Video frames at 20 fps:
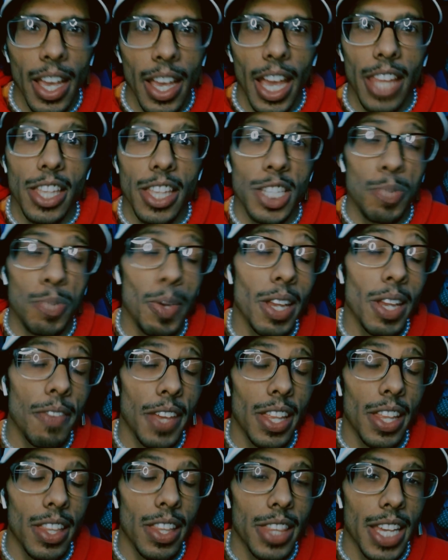And then speaking
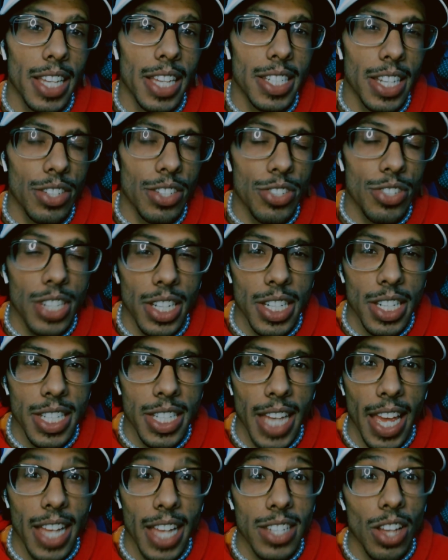of things interesting to
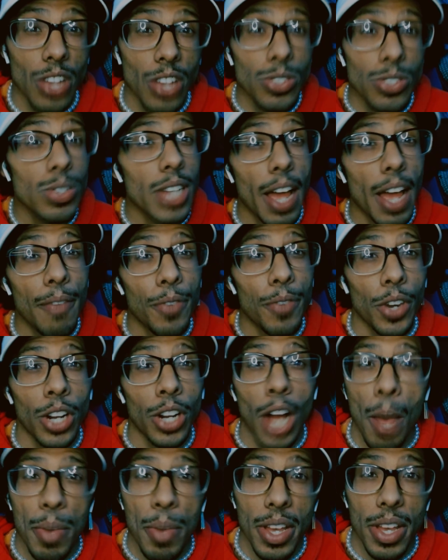say, it's also time for
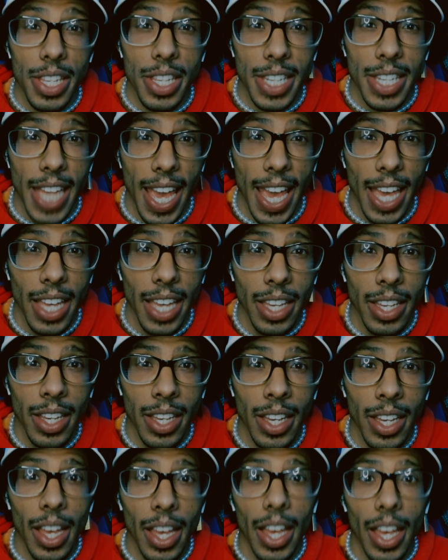comment of the day.
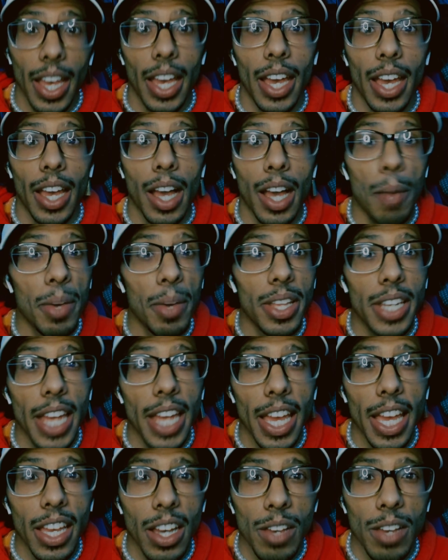And comment of the
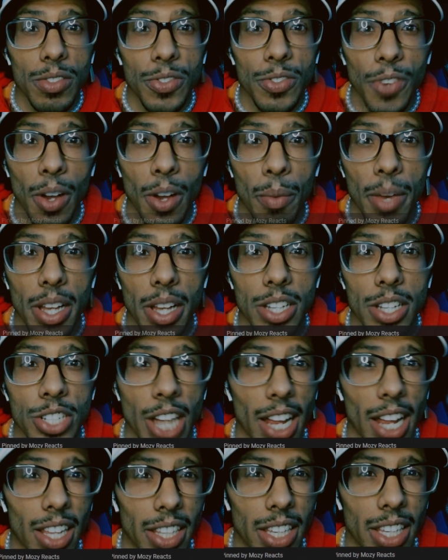day comes from
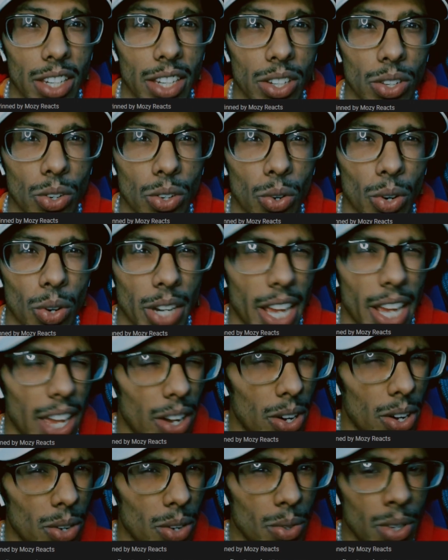Jacqueline
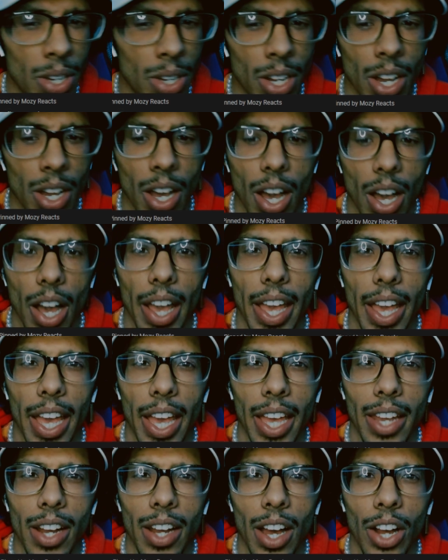Cornejo,
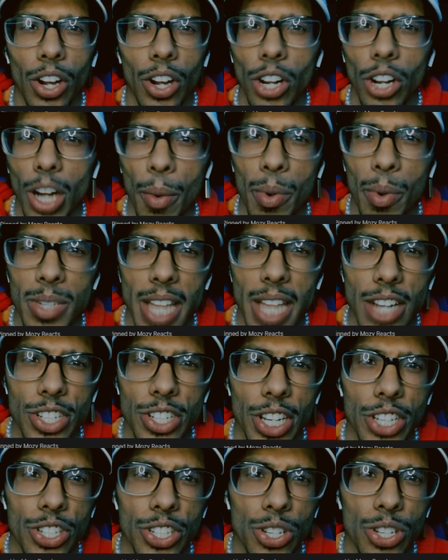and uh, her comment was
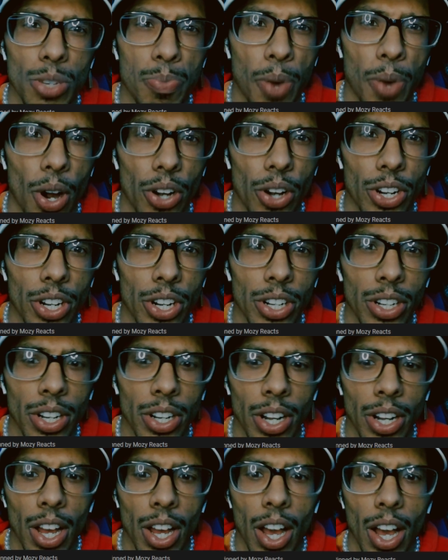actually a two-parter.
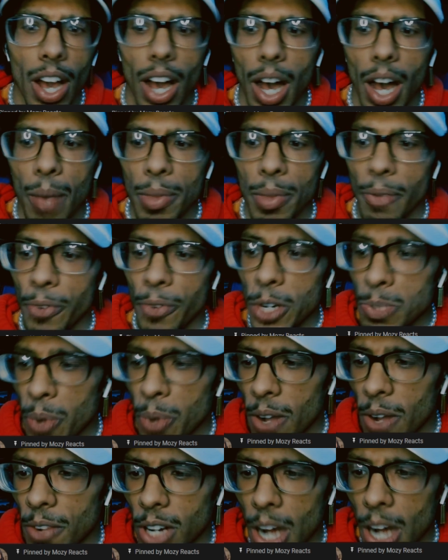Um, the first
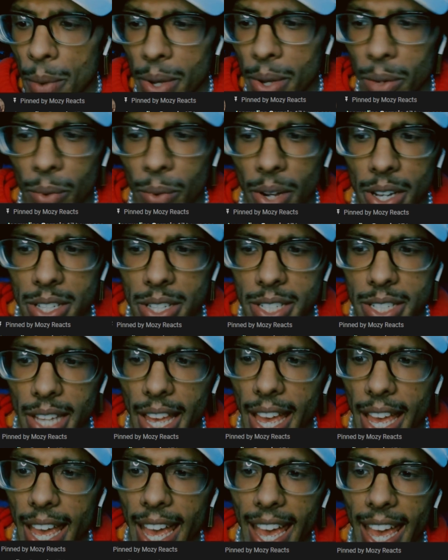part of her comment was,
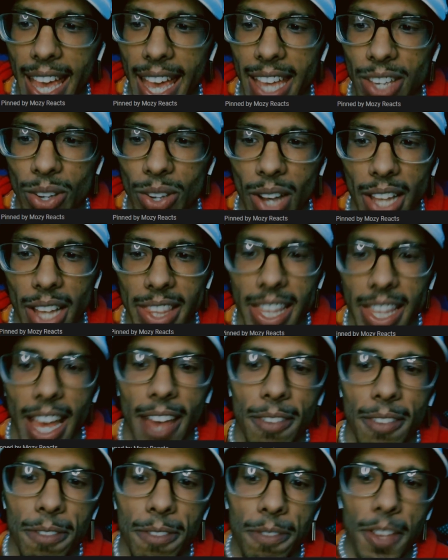hey, you got
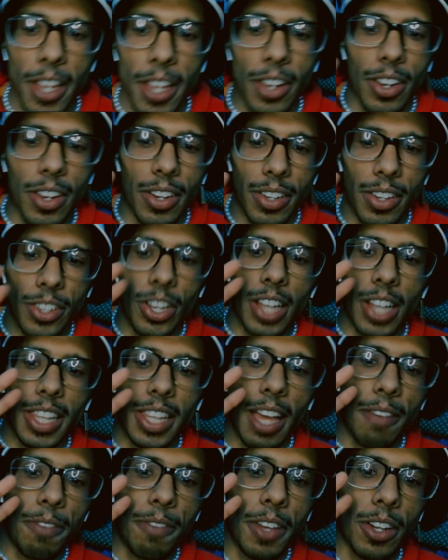that finger, you got
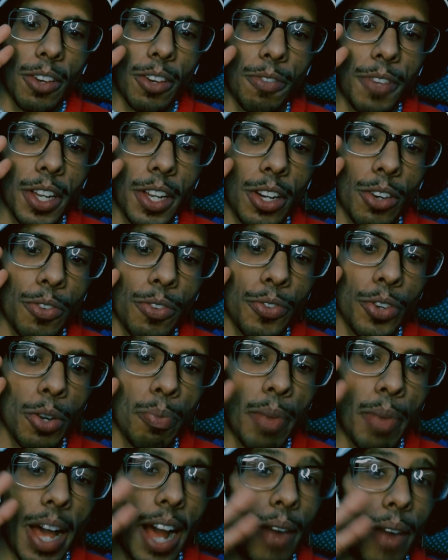that finger, finger
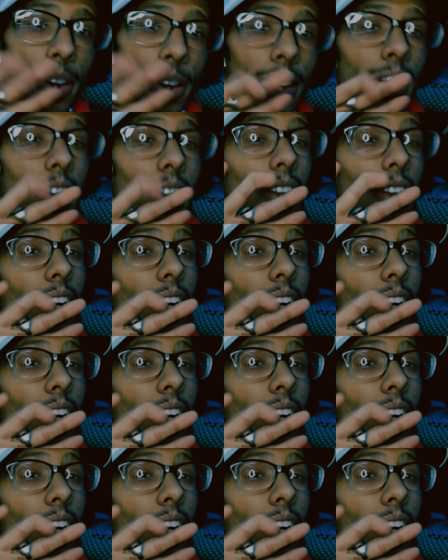fruit power.